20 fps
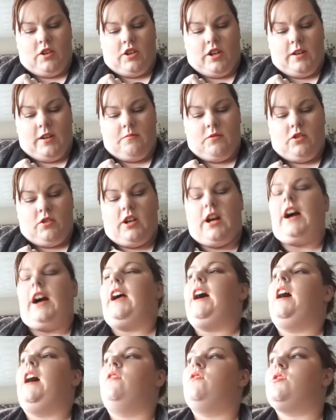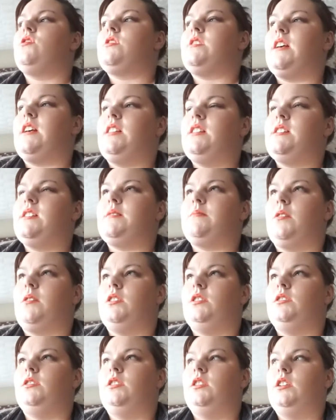and I haven't seen this
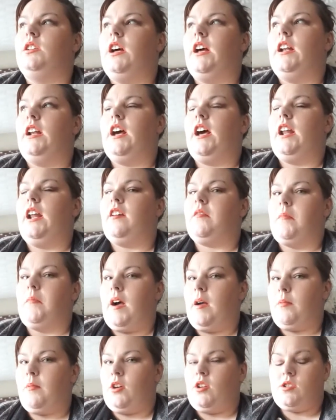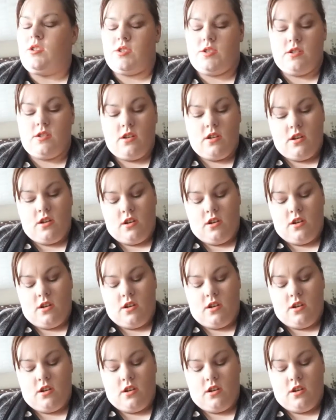one in any of my boots.